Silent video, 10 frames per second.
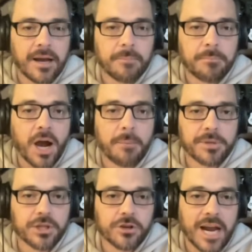
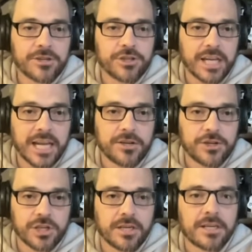popular
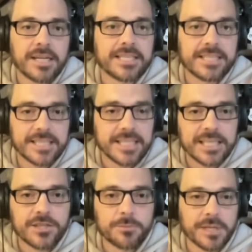education, is to
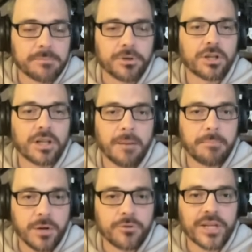teach people
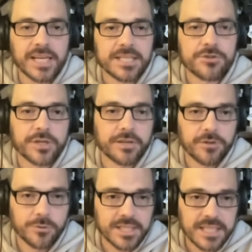about the history of
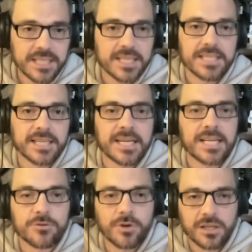the resistance. And
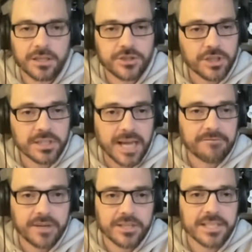Nasrallah took that
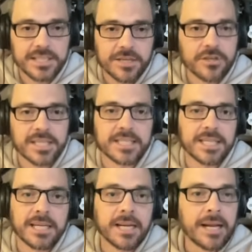very
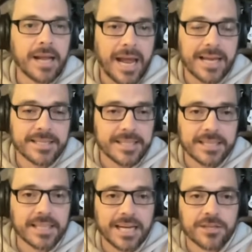seriously and
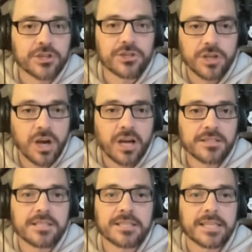did lectures
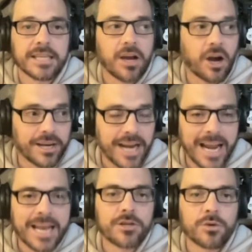constantly on
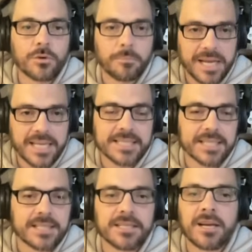annual basis,